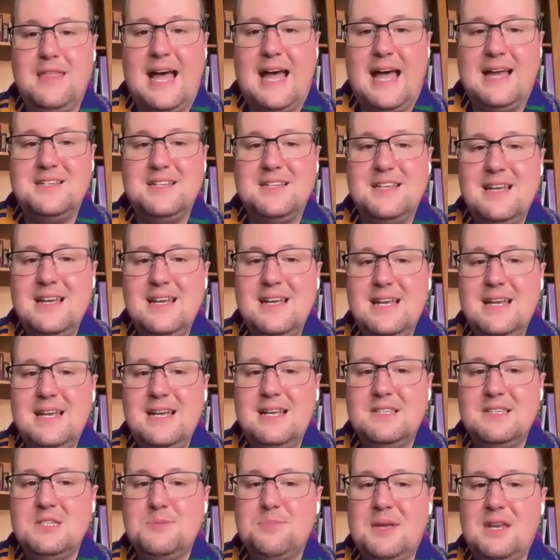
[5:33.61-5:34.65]
that,
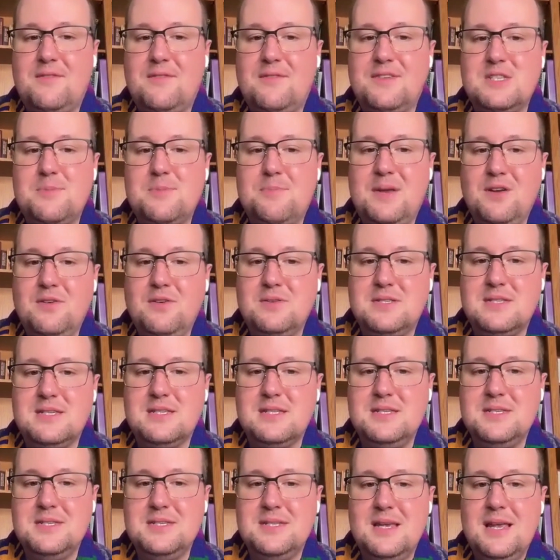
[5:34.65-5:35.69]
in spite of its
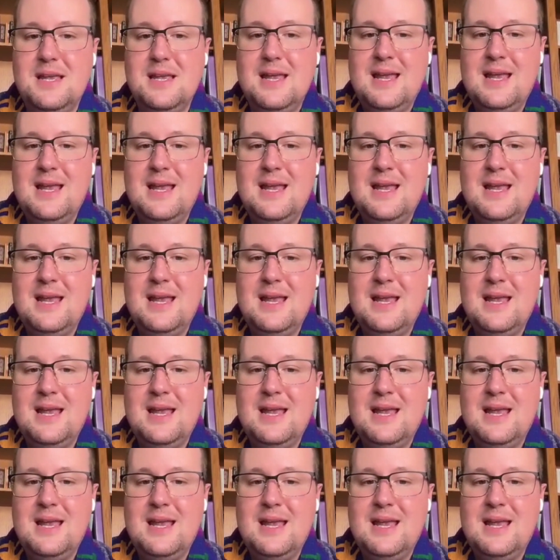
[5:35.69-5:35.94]
appearances,